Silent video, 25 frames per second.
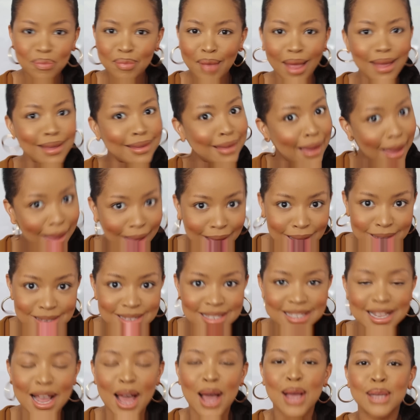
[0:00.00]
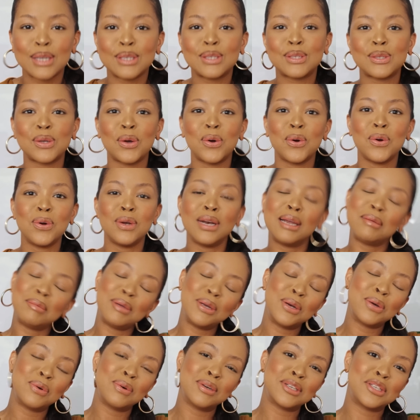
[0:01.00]
Yes, so let me
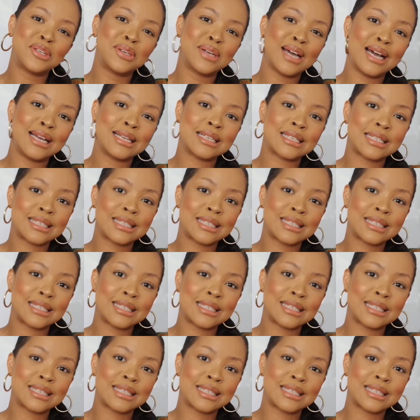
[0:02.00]
know what you guys